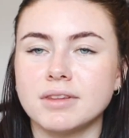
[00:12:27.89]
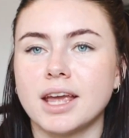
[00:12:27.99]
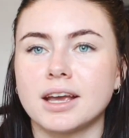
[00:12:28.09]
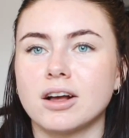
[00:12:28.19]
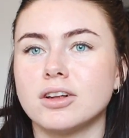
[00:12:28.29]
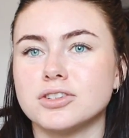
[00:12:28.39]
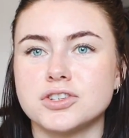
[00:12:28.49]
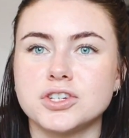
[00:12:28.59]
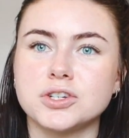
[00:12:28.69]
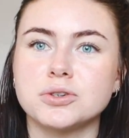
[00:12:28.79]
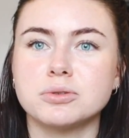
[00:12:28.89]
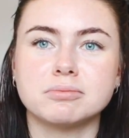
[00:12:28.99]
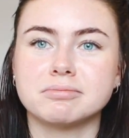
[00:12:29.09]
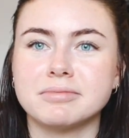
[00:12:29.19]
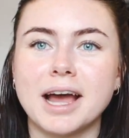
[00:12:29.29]
Like I'll just
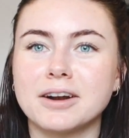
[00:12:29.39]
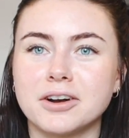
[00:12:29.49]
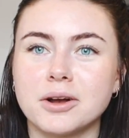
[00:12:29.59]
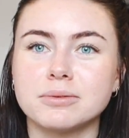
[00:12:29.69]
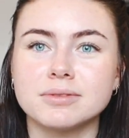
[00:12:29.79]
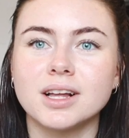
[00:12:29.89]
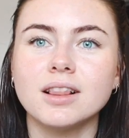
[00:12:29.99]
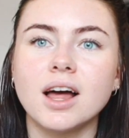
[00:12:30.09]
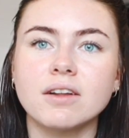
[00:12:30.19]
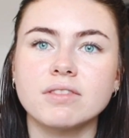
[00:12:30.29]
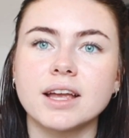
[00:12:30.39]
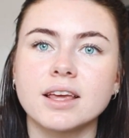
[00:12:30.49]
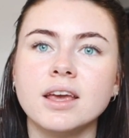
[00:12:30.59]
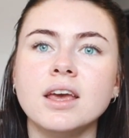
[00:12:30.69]
do, I don't know, a lot of like,